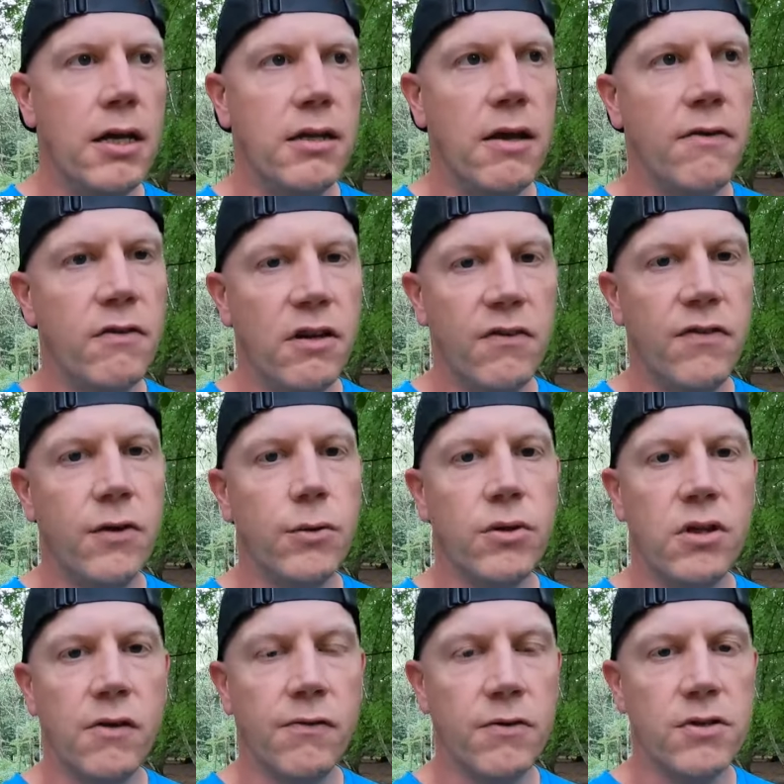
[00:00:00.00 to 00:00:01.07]
definitely feel
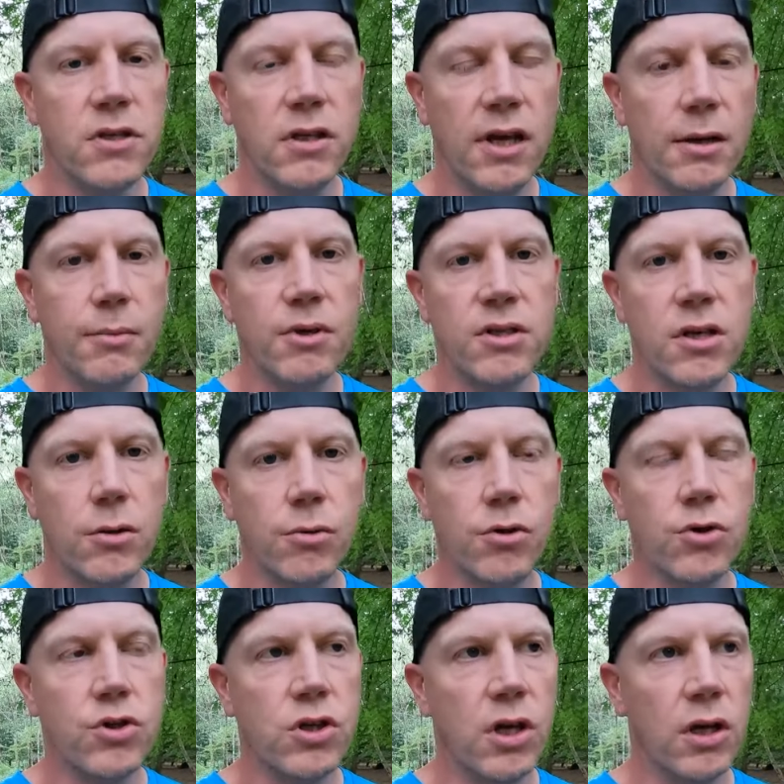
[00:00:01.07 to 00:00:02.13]
the difference in that midsole
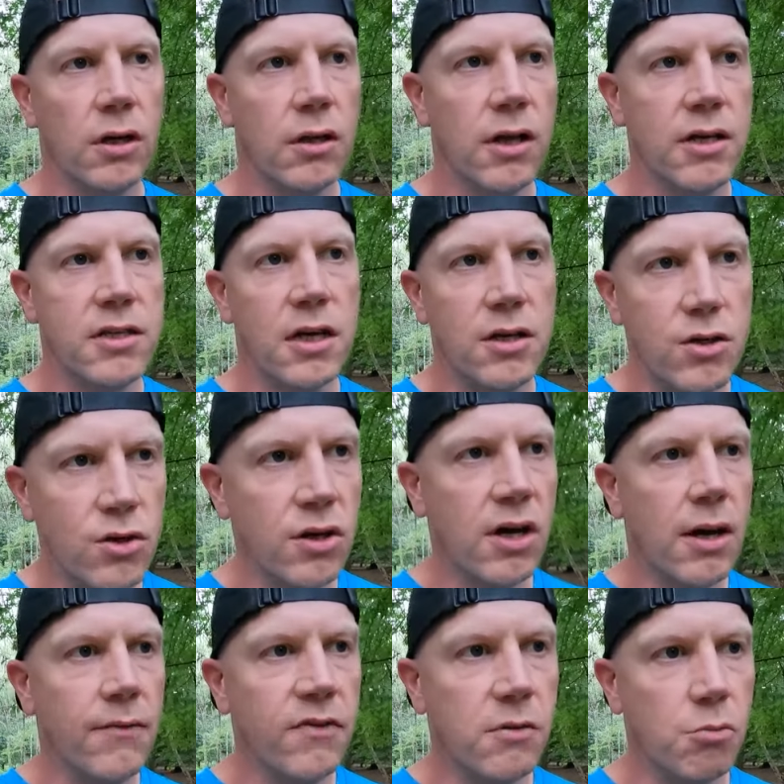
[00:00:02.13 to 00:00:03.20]
cushioning. I'd say not
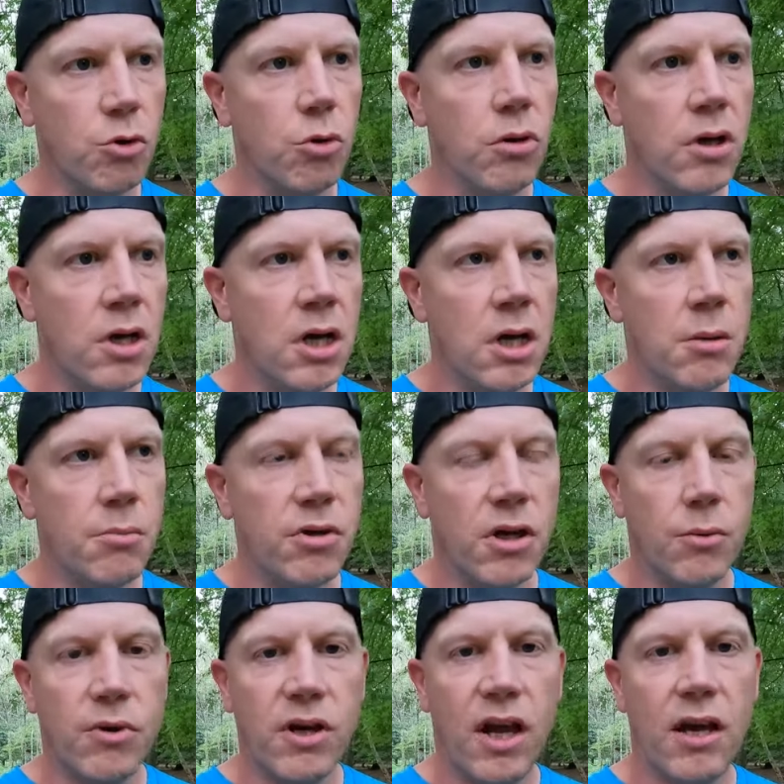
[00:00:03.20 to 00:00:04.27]
uncomfortable, but I
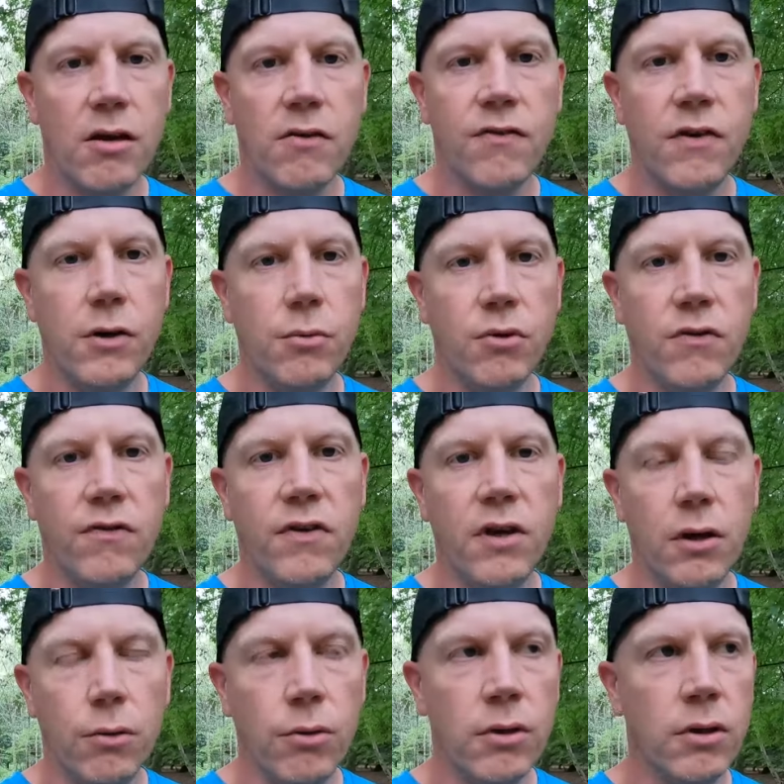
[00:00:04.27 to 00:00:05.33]
wonder how your feet would
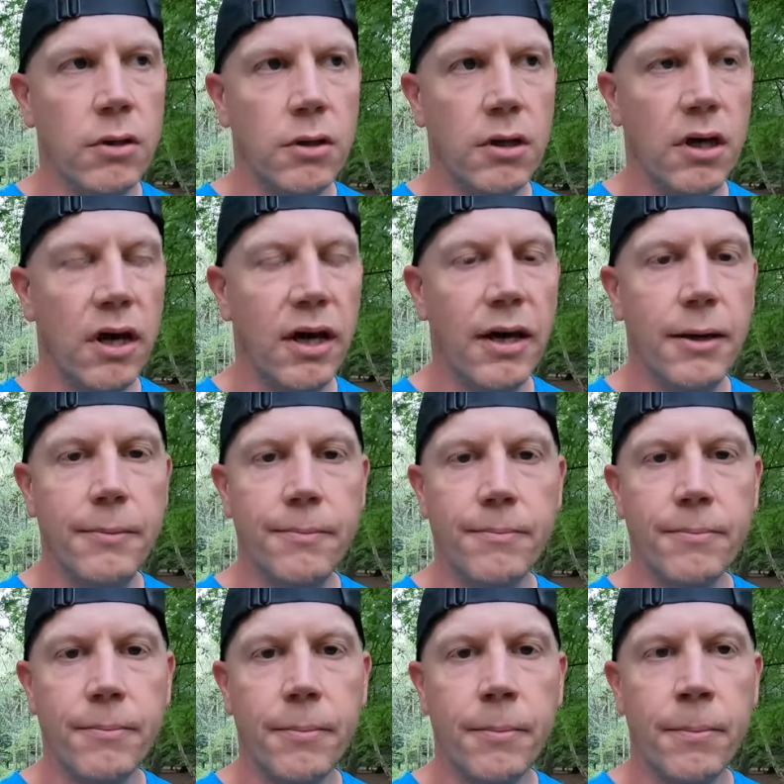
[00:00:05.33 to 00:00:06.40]
feel
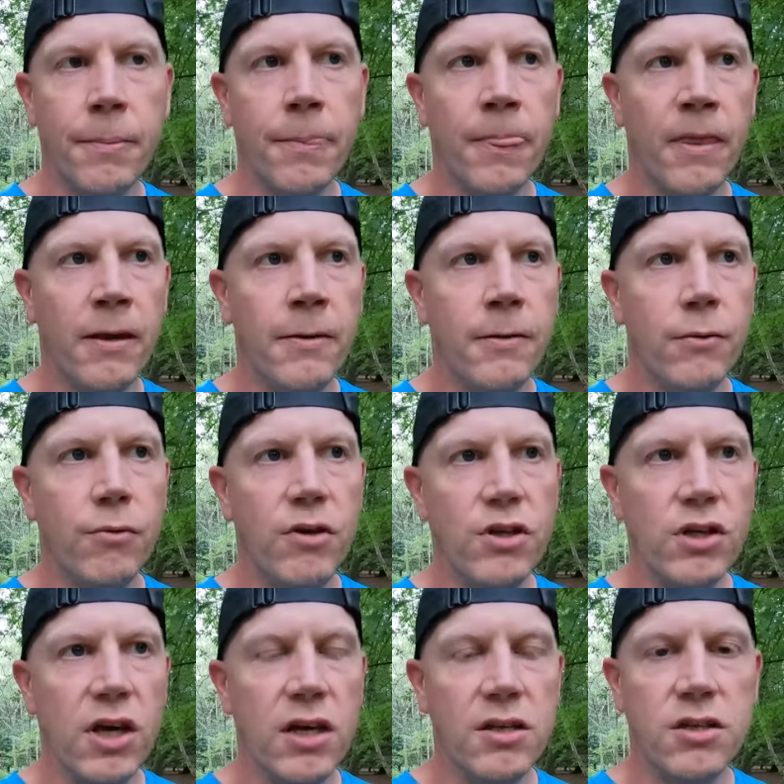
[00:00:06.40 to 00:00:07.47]
when
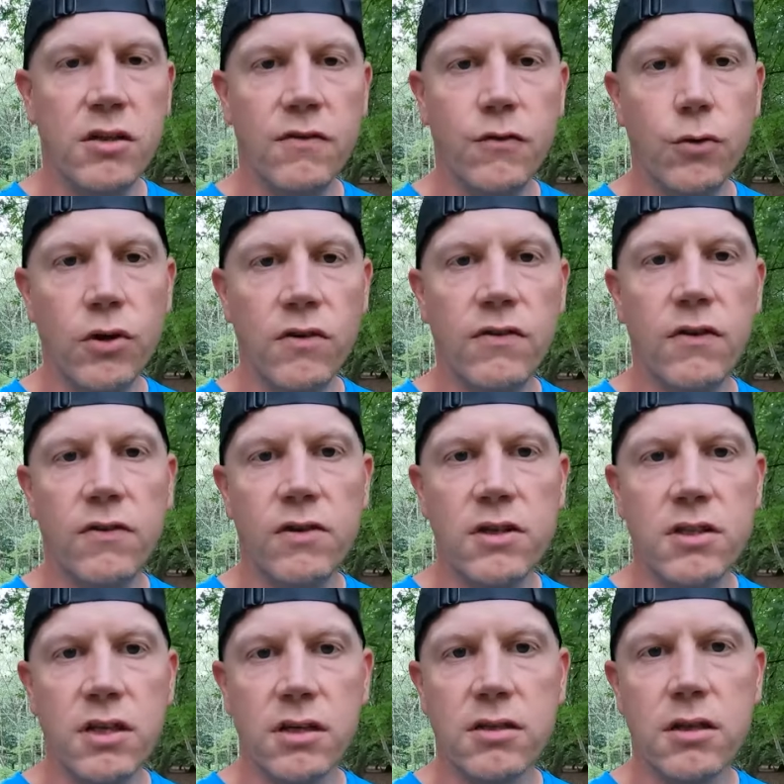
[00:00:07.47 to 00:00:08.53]
you get into the 40, 50,
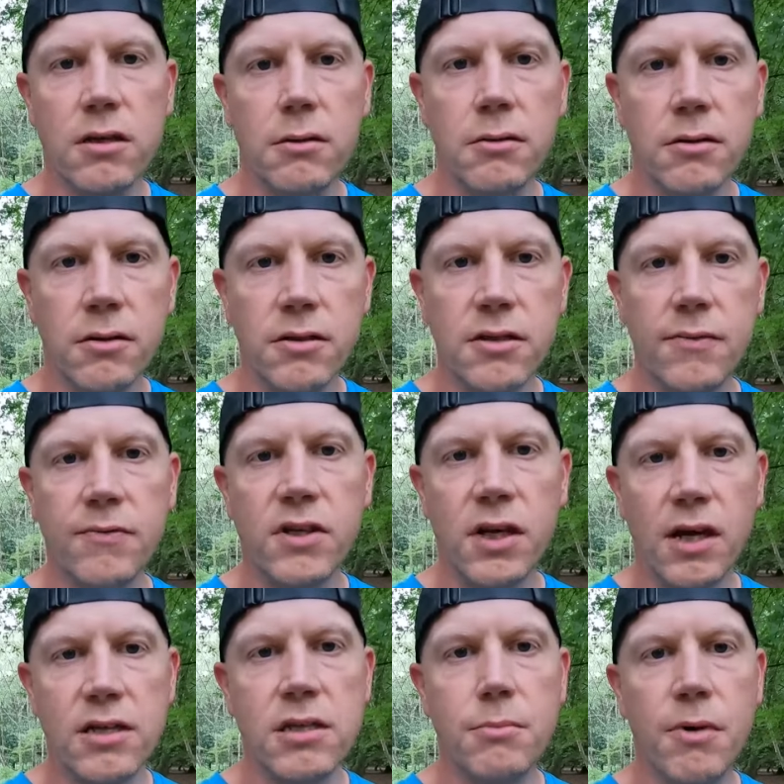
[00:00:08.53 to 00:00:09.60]
60, 70,
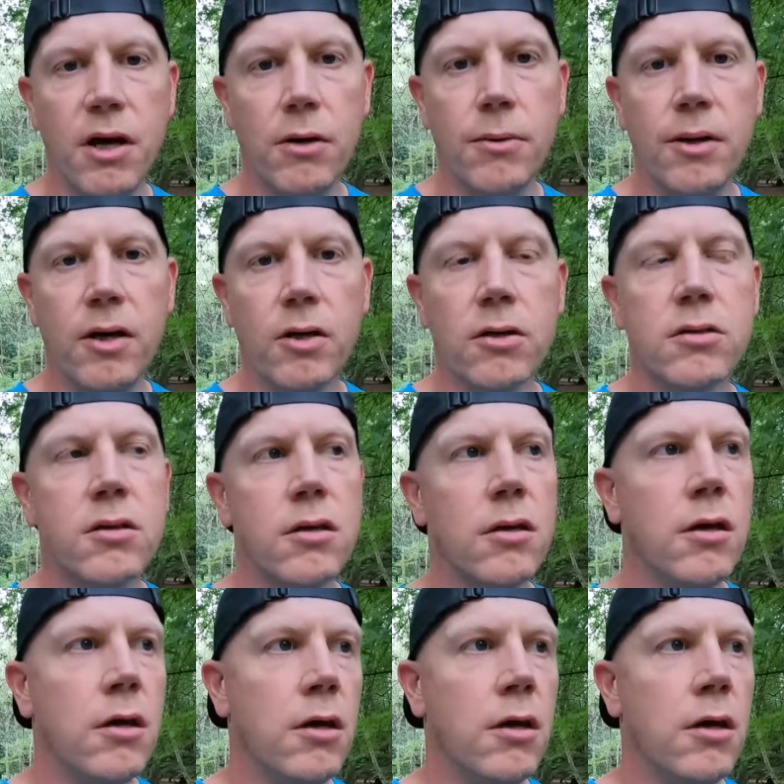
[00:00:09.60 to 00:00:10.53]
80 mile marks